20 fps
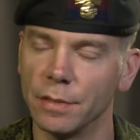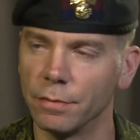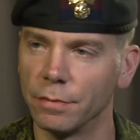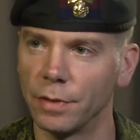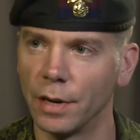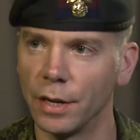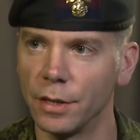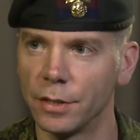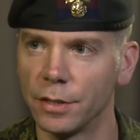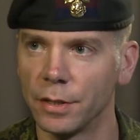in
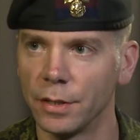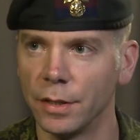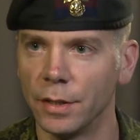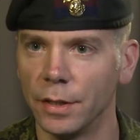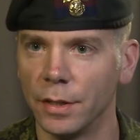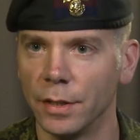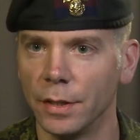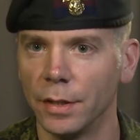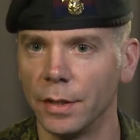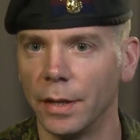French,
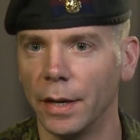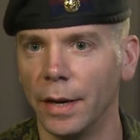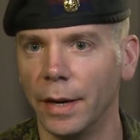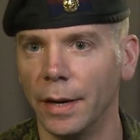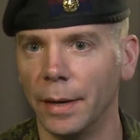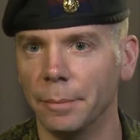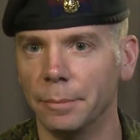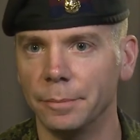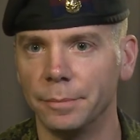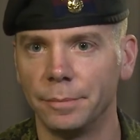
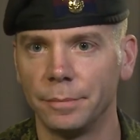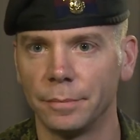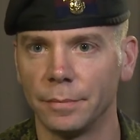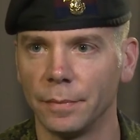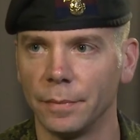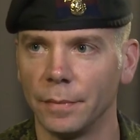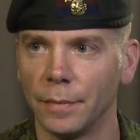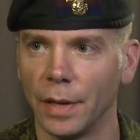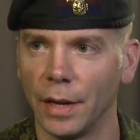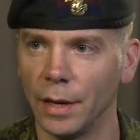
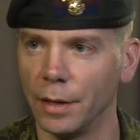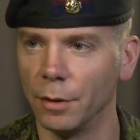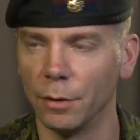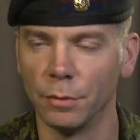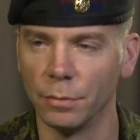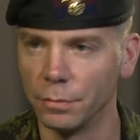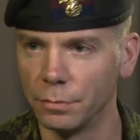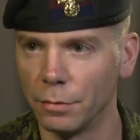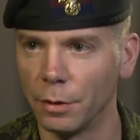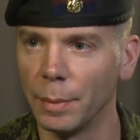and I
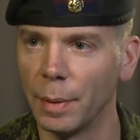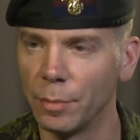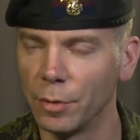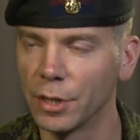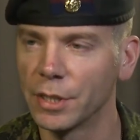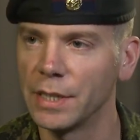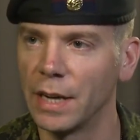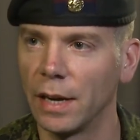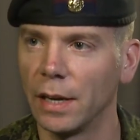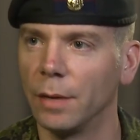don't remember
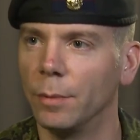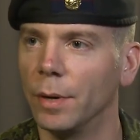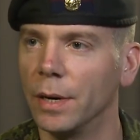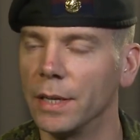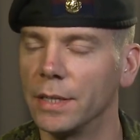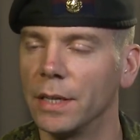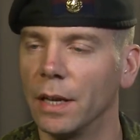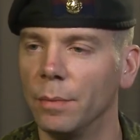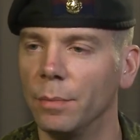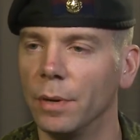exactly what
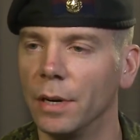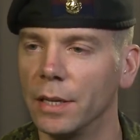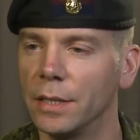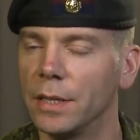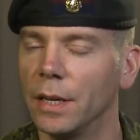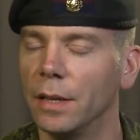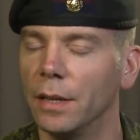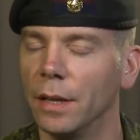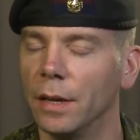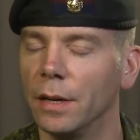he said, but he
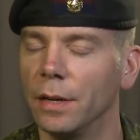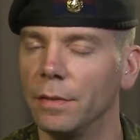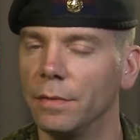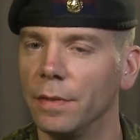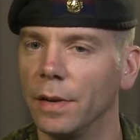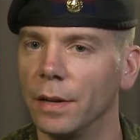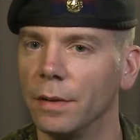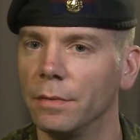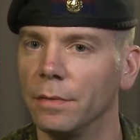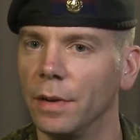said that he
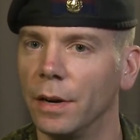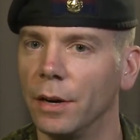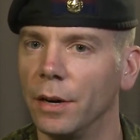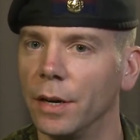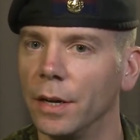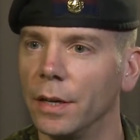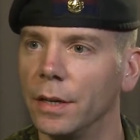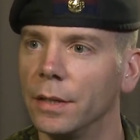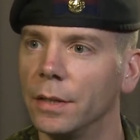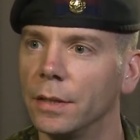felt
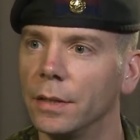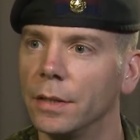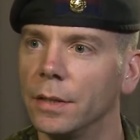very